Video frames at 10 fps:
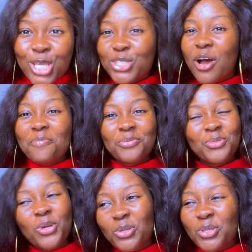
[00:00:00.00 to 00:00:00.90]
Stop
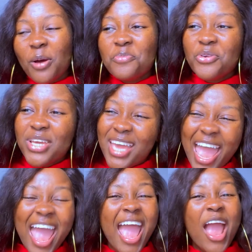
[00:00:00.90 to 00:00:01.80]
stop
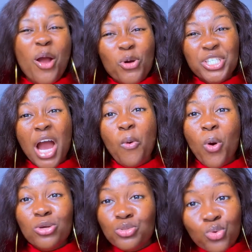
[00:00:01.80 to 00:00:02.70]
doing kosher
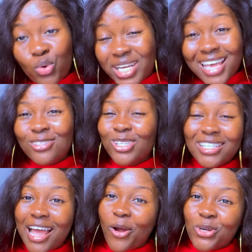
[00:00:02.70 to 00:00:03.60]
world school. There's nothing
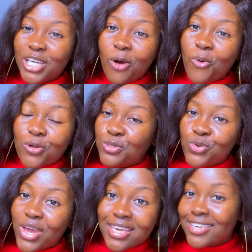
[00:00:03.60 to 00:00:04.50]
like kosher world
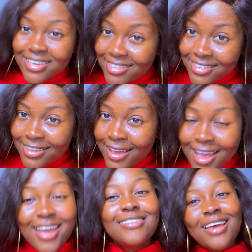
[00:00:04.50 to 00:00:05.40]
school again.
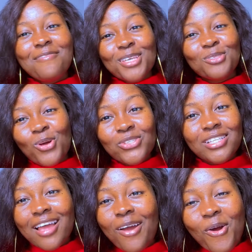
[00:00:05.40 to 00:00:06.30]
There is nothing
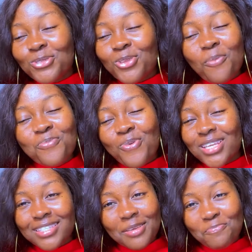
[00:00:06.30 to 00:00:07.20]
like, stop
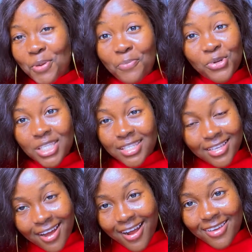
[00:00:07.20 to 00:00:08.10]
wasting people's
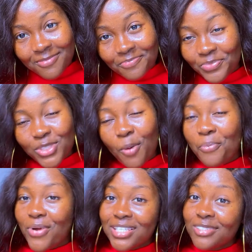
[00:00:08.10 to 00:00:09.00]
time. Stop
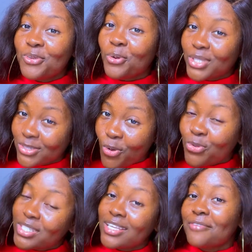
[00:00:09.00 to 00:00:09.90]
wasting your
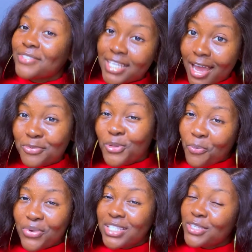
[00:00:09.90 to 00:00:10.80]
own safe time. Stop
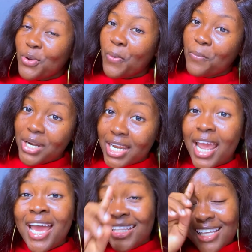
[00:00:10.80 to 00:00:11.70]
wasting your money.
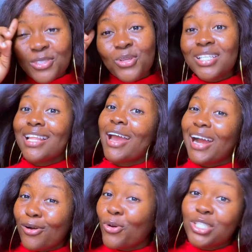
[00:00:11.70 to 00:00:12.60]
There's nothing
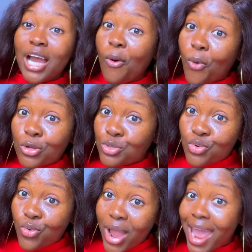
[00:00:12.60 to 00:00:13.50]
like kosher world
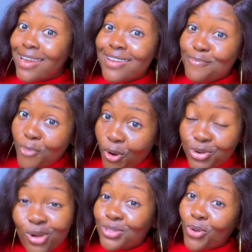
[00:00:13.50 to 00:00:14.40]
school anymore.
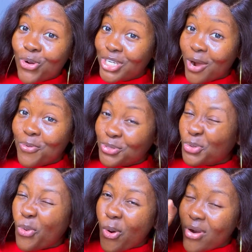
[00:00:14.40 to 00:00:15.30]
Don't kosher world
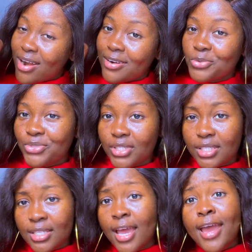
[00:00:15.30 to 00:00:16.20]
school. Come and do this.
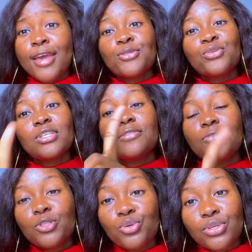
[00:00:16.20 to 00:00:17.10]
So this
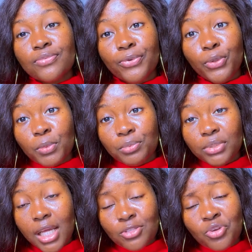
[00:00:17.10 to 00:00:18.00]
video is for you people
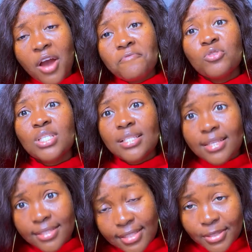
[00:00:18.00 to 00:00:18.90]
that you have
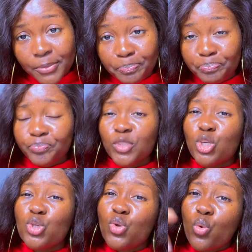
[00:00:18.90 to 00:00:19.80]
useless degree.
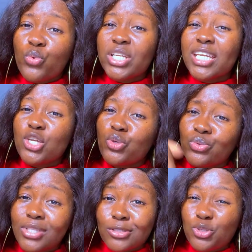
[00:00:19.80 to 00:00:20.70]
You know within you
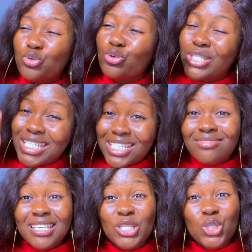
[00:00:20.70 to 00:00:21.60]
that your
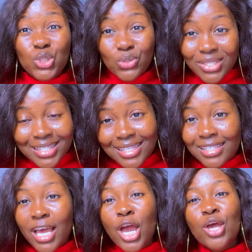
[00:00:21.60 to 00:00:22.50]
degree is useless.
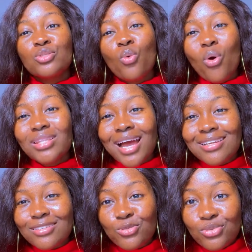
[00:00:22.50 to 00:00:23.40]
So what are
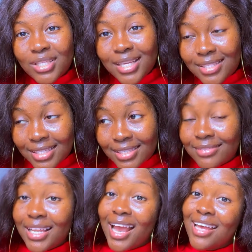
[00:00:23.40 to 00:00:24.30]
the useless degree?
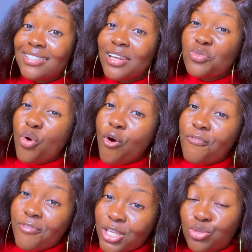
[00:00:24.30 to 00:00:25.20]
Like I said, no
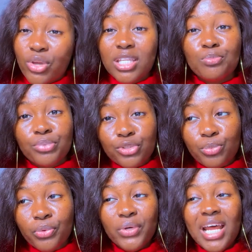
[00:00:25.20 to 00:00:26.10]
offense to anybody,
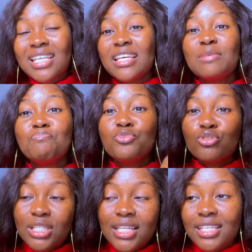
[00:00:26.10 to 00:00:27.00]
but when I say
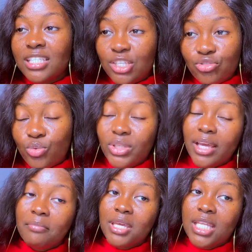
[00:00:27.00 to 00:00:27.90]
useless degree, what
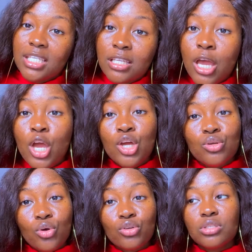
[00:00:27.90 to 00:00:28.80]
I mean is
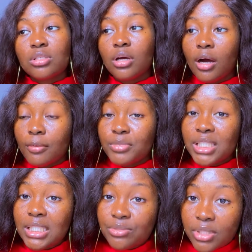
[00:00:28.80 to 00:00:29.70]
those
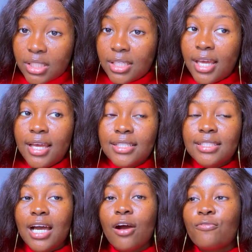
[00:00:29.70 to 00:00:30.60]
degree,
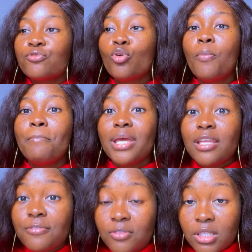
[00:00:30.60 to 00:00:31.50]
they are of no
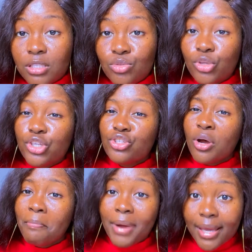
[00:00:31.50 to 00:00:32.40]
benefit to the
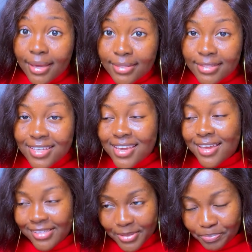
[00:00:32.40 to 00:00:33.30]
job market.
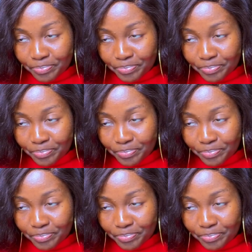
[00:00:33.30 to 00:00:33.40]
Yes.